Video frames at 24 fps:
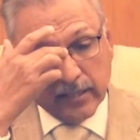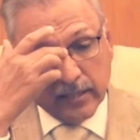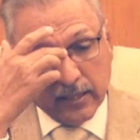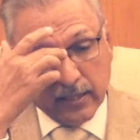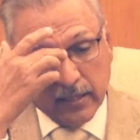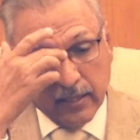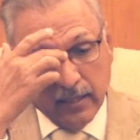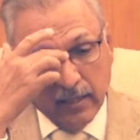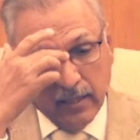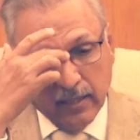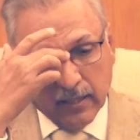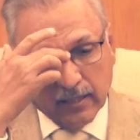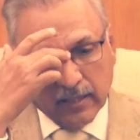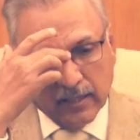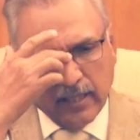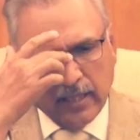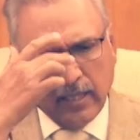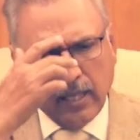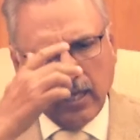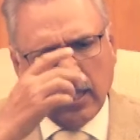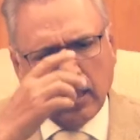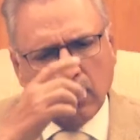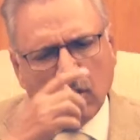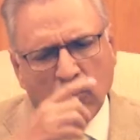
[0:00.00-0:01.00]

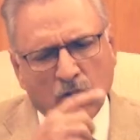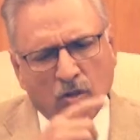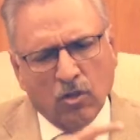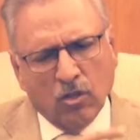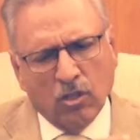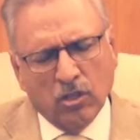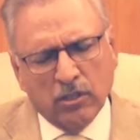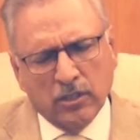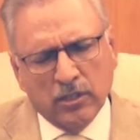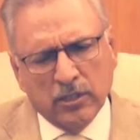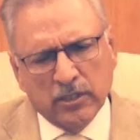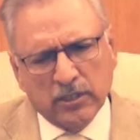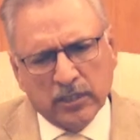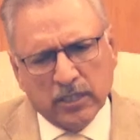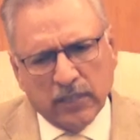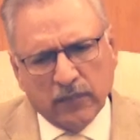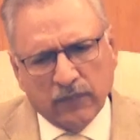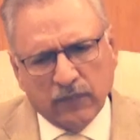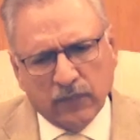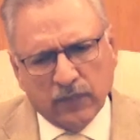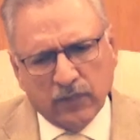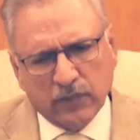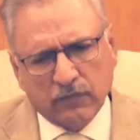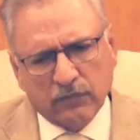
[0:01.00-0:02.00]
there are all these
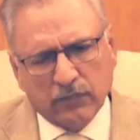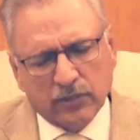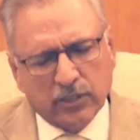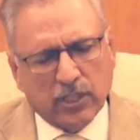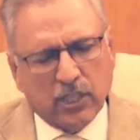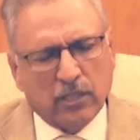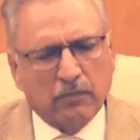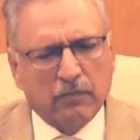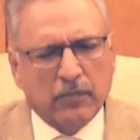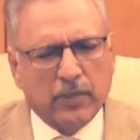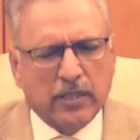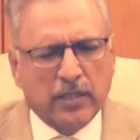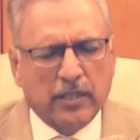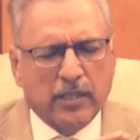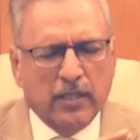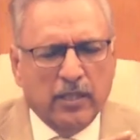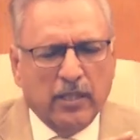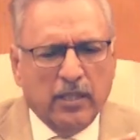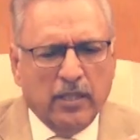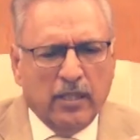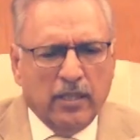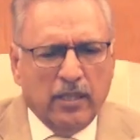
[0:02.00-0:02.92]
efforts which are made.